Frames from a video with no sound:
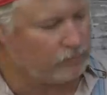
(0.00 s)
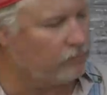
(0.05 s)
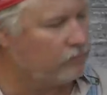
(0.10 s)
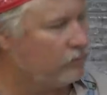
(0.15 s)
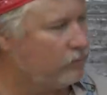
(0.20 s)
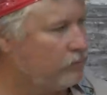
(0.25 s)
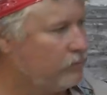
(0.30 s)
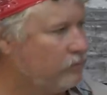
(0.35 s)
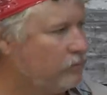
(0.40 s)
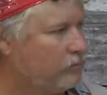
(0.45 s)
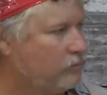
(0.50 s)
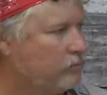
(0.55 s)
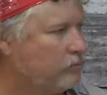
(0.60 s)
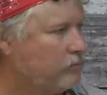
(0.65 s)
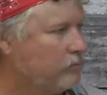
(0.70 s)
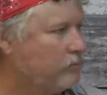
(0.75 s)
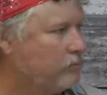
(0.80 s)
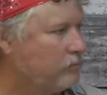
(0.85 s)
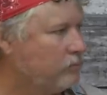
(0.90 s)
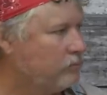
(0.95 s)

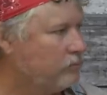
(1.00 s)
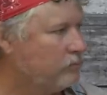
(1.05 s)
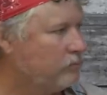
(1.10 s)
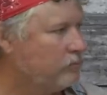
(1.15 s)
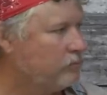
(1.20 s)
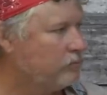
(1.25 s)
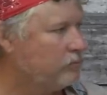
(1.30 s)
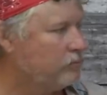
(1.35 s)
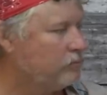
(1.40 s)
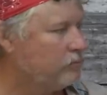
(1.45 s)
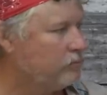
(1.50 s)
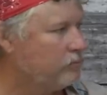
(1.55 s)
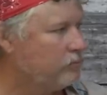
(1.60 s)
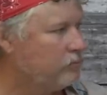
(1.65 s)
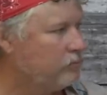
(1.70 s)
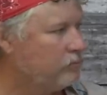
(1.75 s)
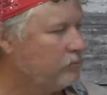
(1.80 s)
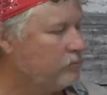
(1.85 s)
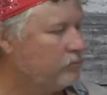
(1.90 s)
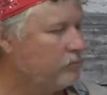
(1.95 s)

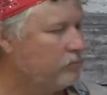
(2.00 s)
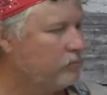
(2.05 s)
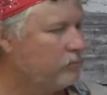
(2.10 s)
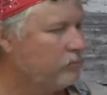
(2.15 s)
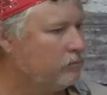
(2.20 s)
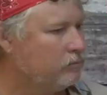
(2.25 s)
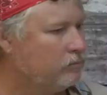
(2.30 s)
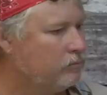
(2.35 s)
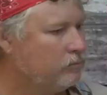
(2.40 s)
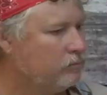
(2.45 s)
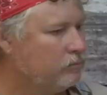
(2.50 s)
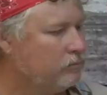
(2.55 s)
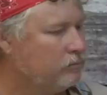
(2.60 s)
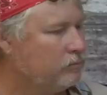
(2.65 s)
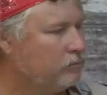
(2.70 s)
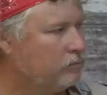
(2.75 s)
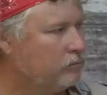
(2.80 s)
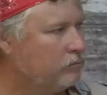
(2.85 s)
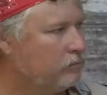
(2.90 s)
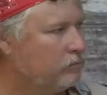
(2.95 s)

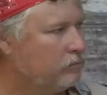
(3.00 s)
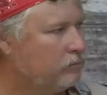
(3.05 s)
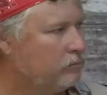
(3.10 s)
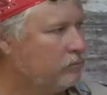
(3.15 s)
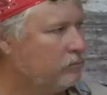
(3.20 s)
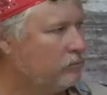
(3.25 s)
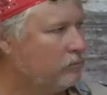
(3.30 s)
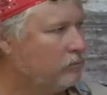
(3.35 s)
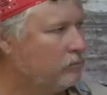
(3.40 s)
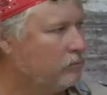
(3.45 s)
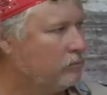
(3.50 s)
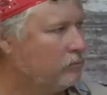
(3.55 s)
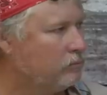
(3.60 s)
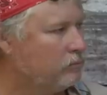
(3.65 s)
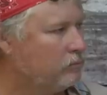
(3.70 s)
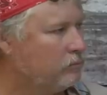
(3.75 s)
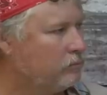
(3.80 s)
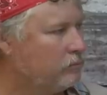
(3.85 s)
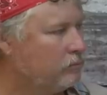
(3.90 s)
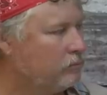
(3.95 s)

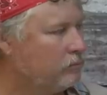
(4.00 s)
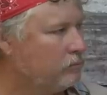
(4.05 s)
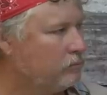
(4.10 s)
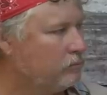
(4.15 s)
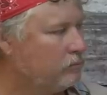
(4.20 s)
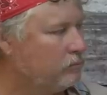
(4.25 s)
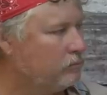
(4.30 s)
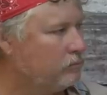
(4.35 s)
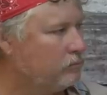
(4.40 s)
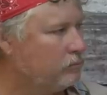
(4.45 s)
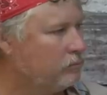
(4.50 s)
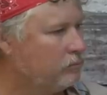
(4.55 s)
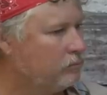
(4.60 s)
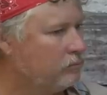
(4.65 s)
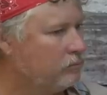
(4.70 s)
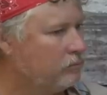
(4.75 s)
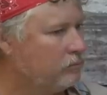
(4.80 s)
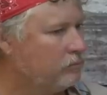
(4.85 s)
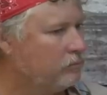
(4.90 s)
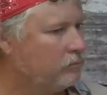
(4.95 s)

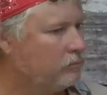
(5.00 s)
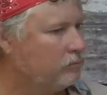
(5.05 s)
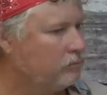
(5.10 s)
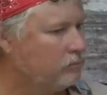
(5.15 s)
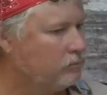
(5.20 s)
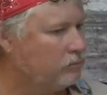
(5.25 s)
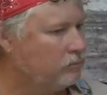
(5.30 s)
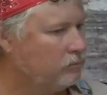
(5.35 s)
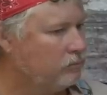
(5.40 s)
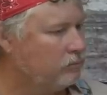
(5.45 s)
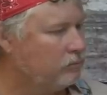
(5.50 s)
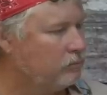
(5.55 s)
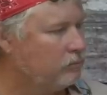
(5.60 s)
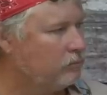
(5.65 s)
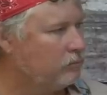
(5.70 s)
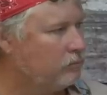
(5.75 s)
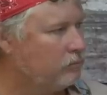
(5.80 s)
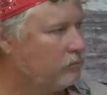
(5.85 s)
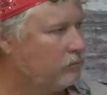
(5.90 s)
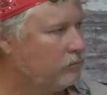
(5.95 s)

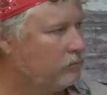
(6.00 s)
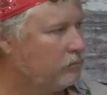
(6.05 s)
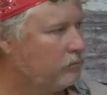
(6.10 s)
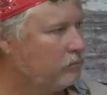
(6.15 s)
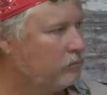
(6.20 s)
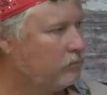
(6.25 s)
The person shown says nothing.